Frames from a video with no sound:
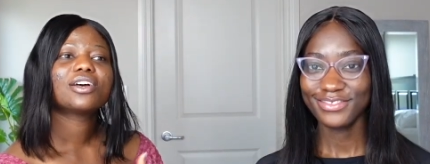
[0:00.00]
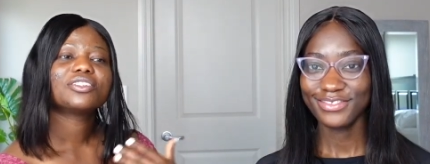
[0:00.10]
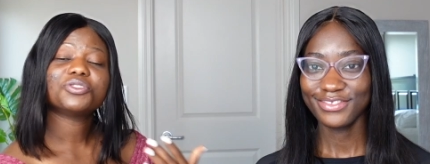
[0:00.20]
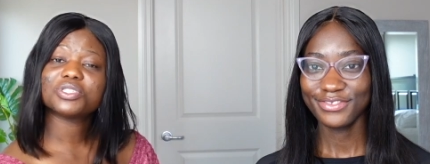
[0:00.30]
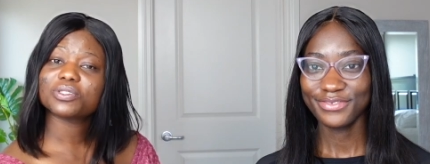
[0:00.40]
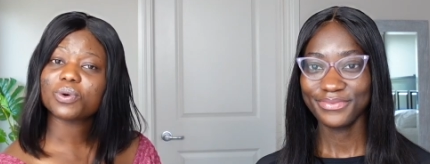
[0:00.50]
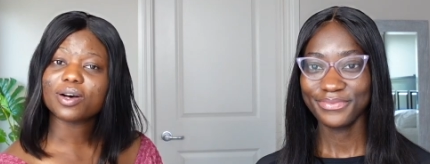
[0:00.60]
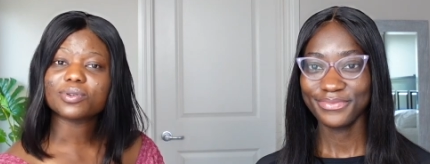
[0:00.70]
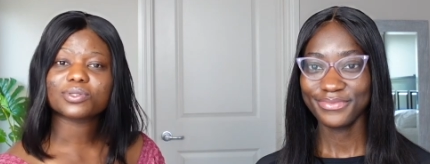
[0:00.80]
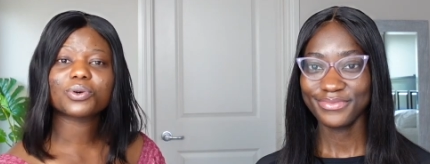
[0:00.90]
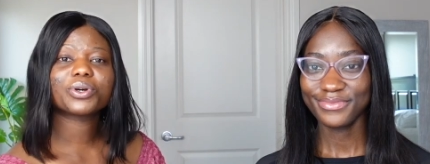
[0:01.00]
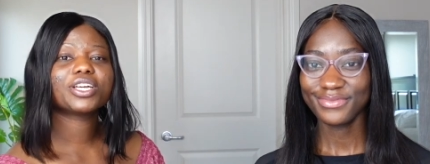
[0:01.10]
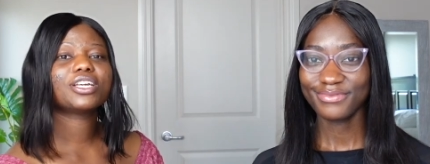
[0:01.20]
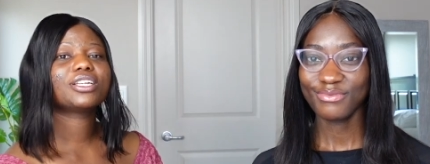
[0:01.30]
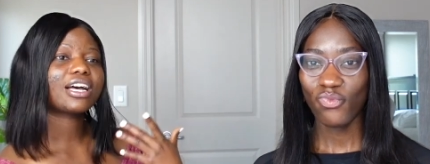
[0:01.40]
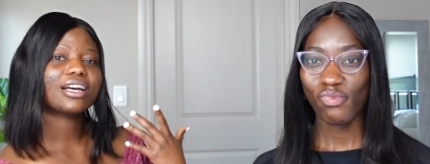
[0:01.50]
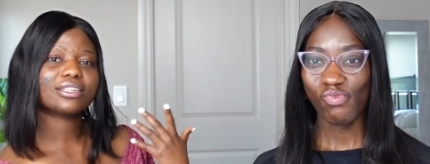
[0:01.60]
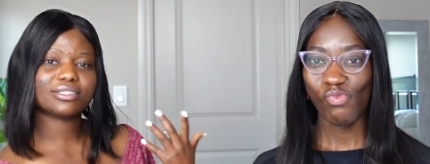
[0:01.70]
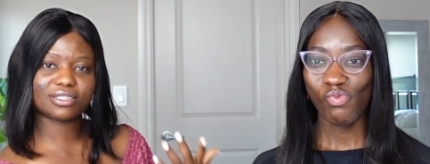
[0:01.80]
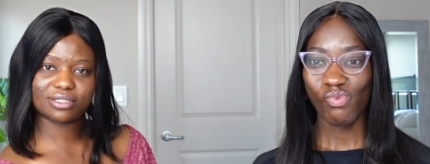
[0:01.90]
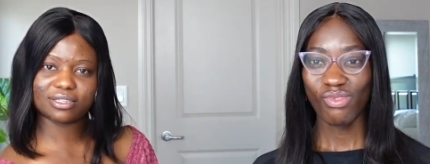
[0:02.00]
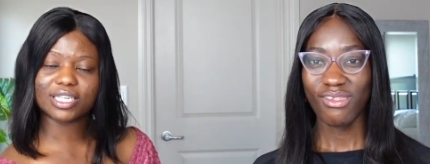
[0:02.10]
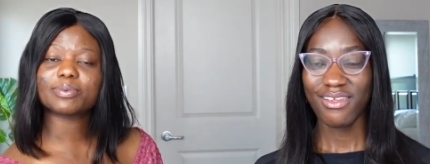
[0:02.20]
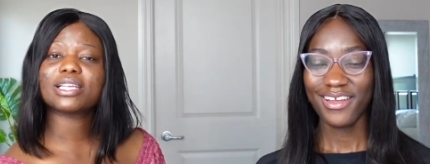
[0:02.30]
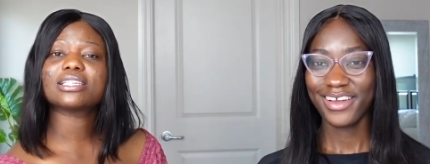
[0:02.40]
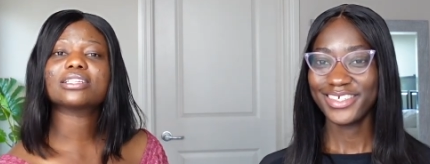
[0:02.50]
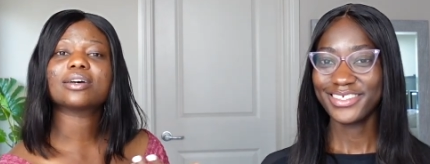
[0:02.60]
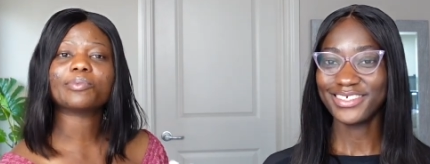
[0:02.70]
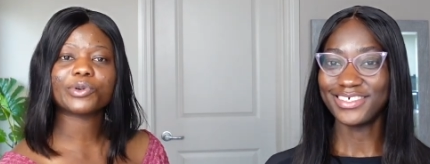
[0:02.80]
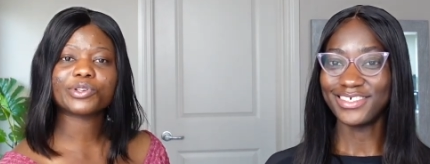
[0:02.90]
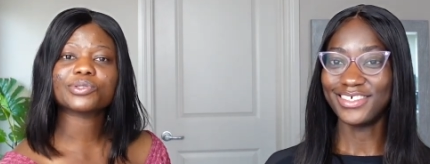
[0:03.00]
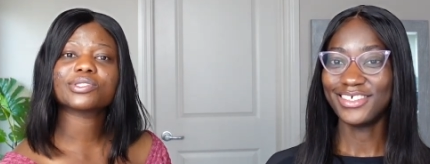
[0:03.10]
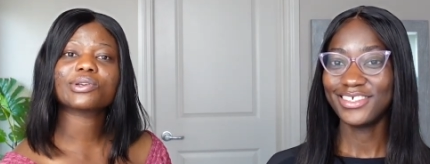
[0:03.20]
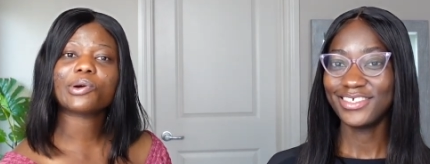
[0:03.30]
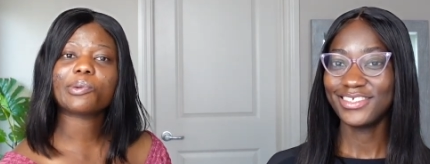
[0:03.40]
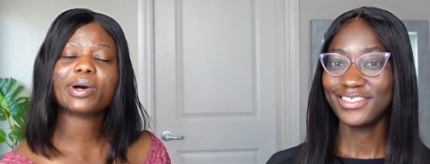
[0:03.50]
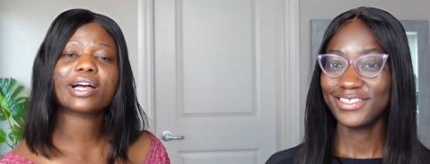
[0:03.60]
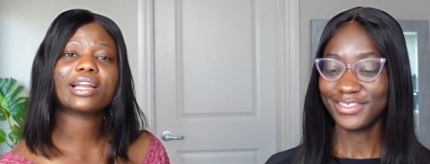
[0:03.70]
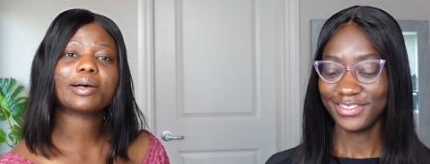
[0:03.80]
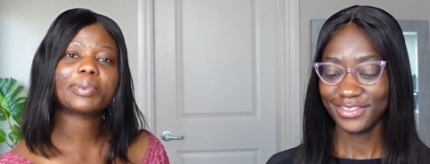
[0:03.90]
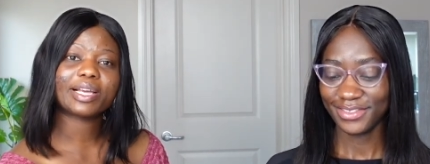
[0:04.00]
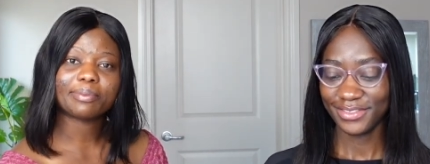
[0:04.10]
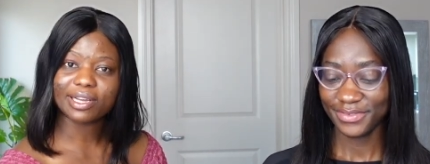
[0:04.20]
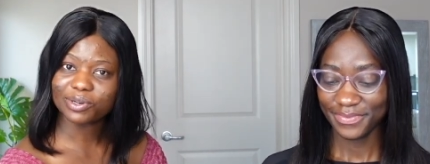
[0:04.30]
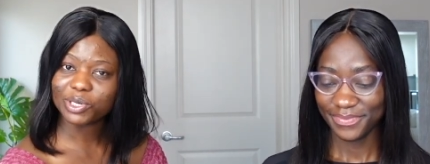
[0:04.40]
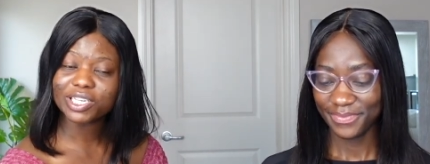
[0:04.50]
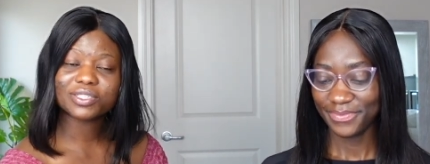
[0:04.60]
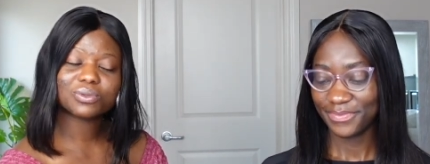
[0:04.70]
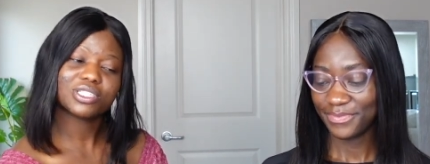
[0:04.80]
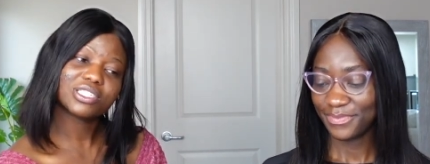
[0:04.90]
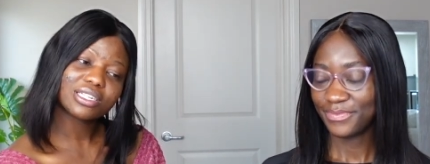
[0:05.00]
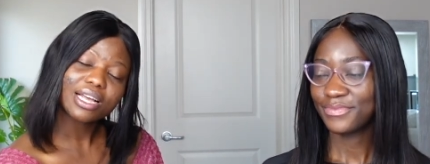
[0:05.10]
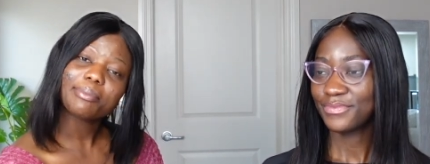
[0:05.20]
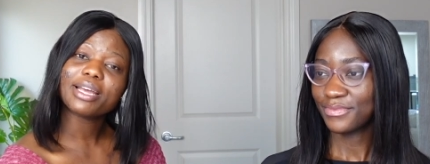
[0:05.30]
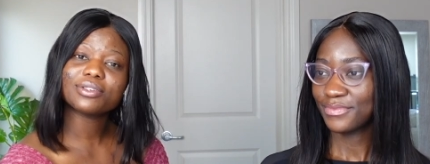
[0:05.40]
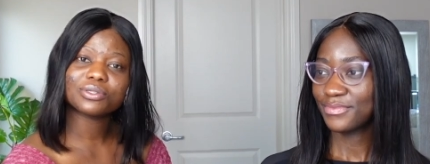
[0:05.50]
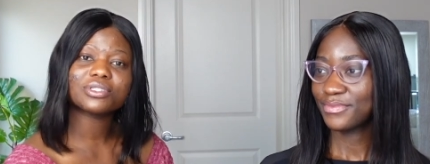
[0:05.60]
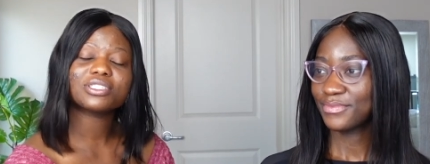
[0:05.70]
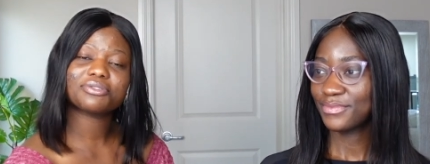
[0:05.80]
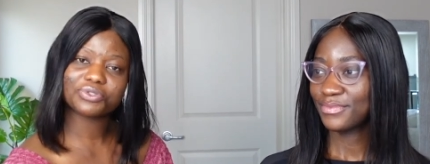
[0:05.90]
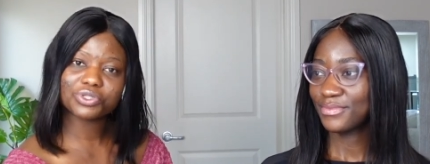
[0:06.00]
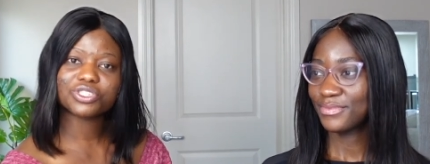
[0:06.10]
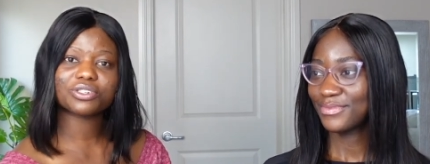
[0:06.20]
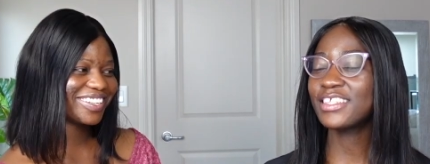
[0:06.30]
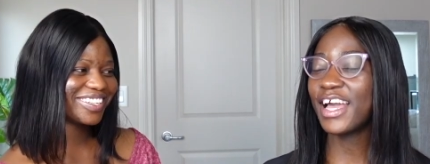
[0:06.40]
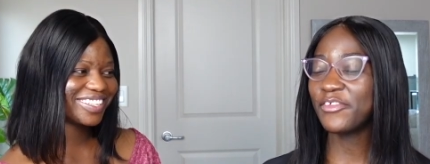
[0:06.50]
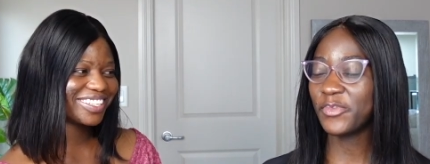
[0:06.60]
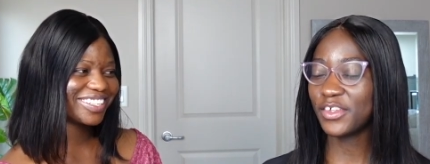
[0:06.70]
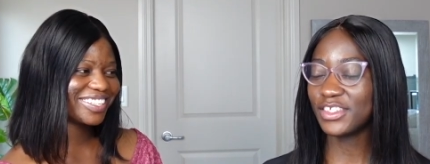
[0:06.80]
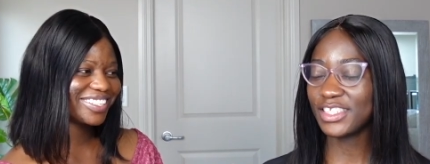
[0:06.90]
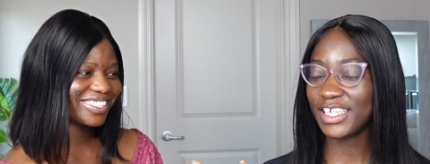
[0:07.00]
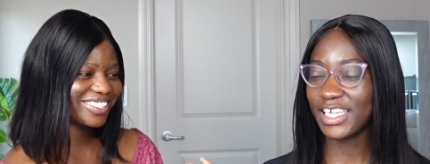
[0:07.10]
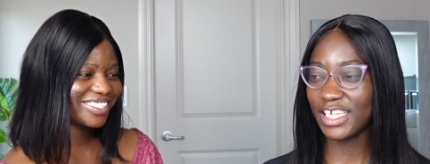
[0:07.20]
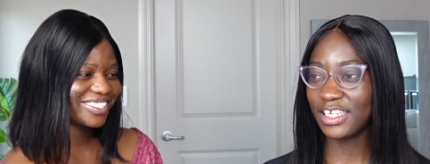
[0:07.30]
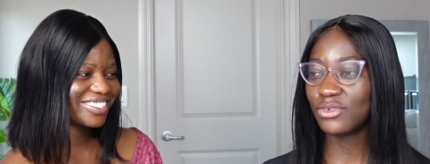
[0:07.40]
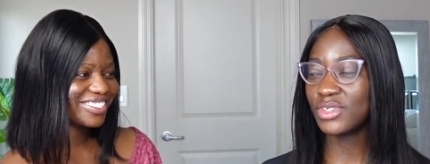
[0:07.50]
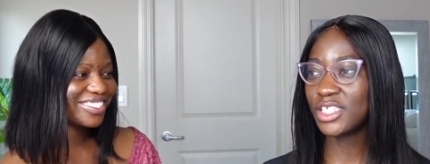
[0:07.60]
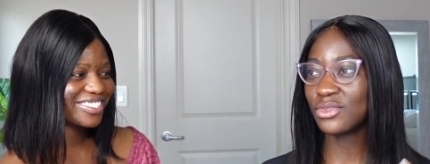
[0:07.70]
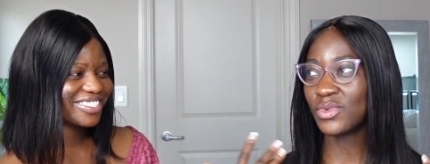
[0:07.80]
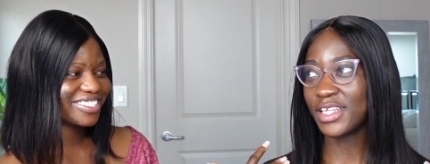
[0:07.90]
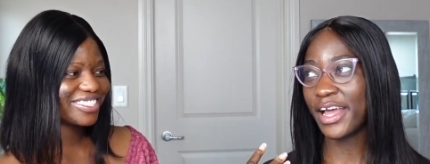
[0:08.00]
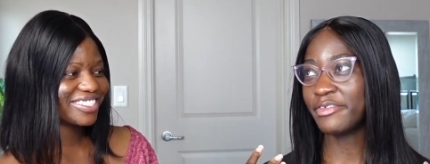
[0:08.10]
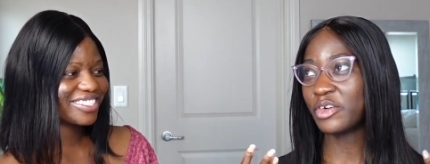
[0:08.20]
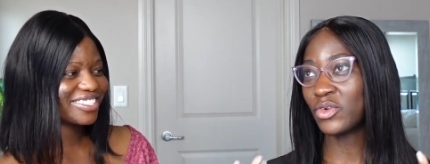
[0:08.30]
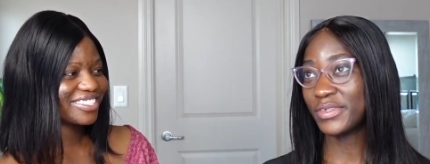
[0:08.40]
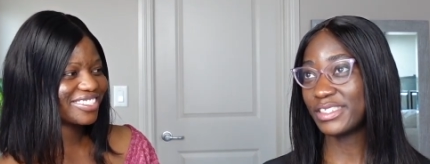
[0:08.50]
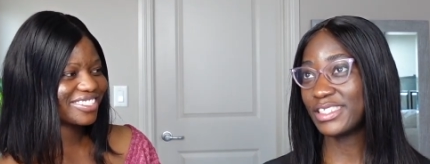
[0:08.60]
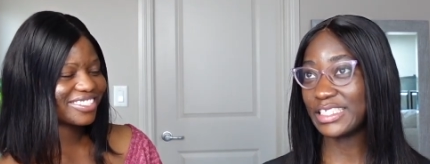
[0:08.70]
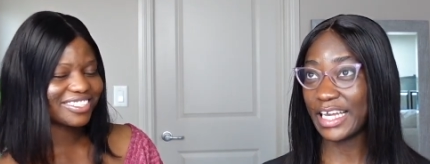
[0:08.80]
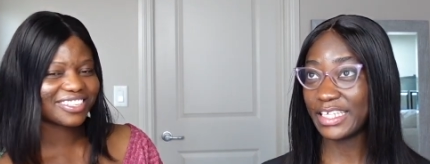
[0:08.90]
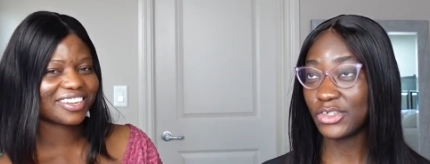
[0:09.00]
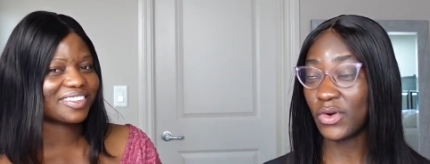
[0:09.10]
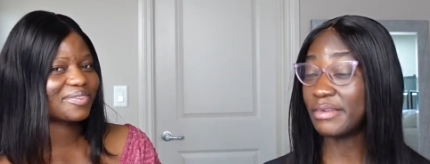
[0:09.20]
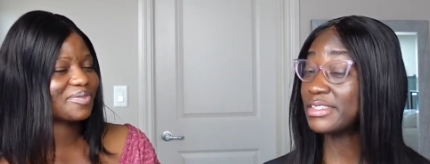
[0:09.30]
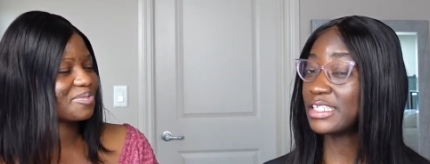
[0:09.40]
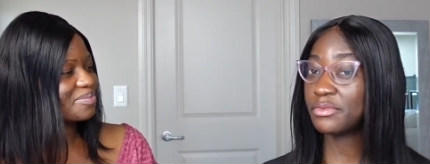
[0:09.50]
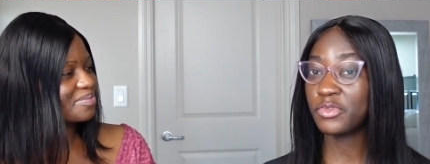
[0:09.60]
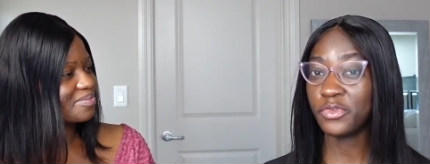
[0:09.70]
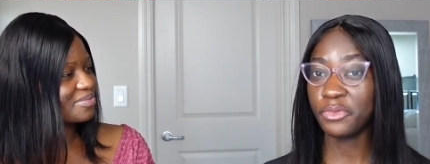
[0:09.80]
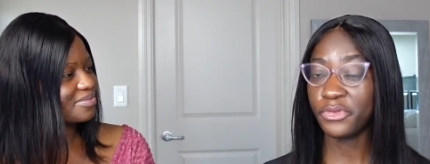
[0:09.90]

Speaker 1: the reason why I was going and explaining that I'm going to still come back and apply my knowledge, which
Speaker 2: I might do in the future. I feel the key, which is what I've always said, yeah. or I've said before in